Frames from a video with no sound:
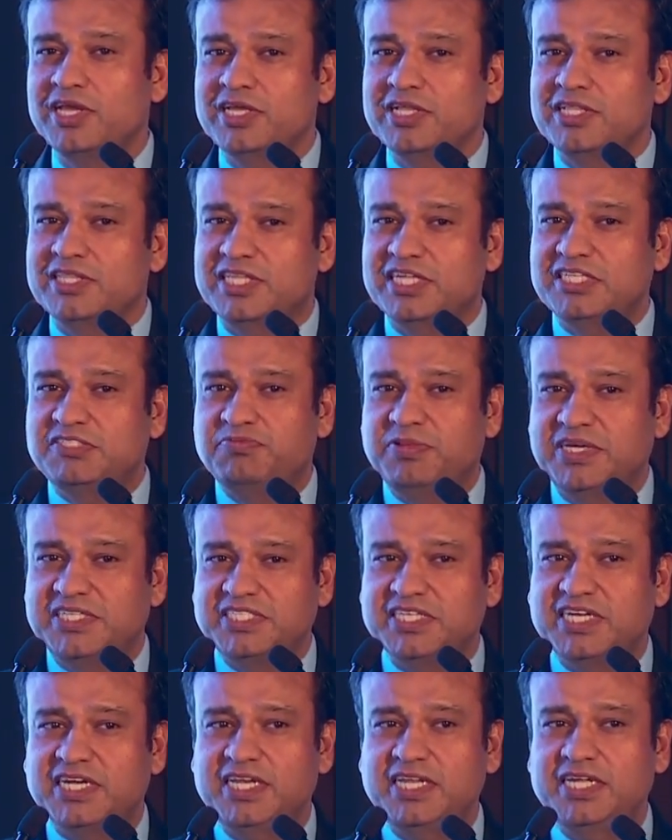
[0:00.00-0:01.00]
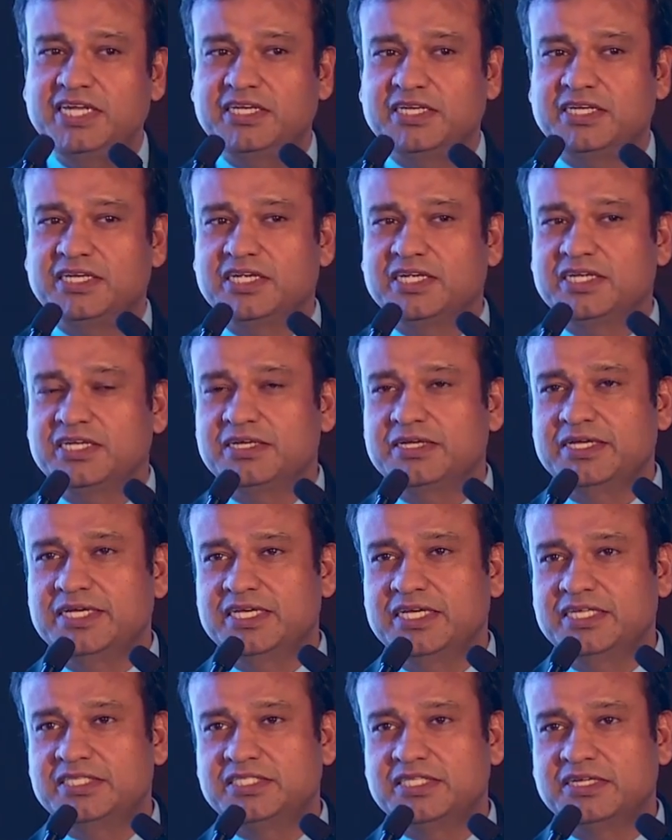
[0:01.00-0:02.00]
This basically
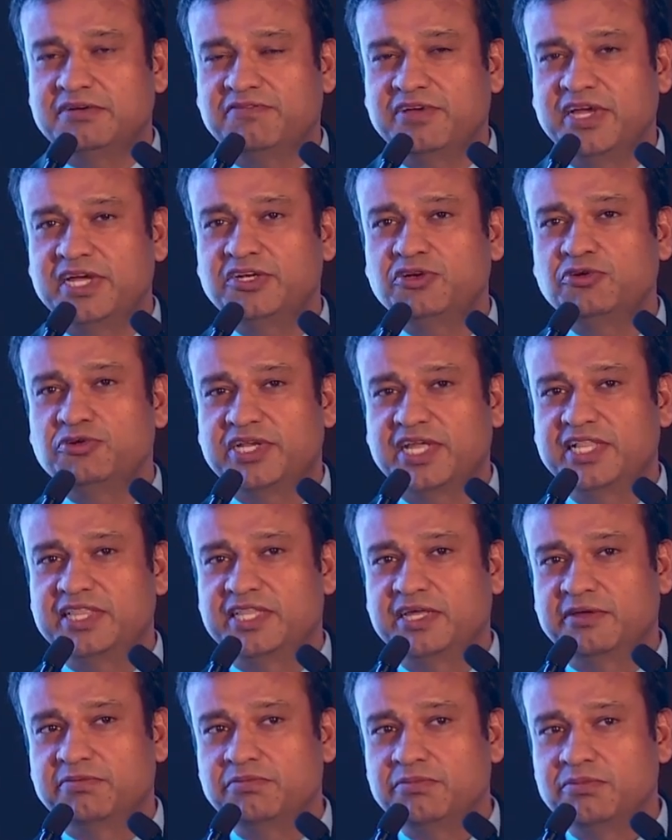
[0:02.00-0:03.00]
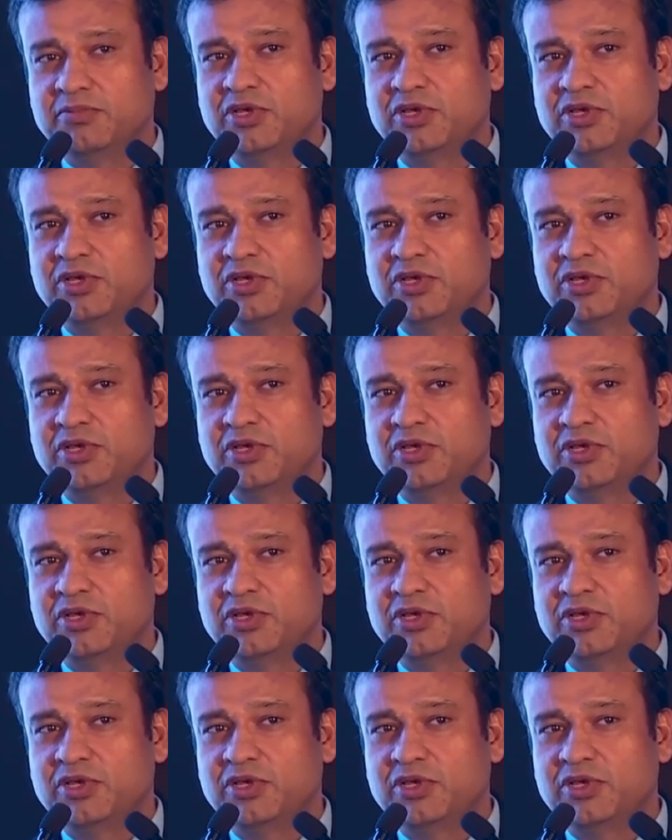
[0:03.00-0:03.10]
is a way to tell them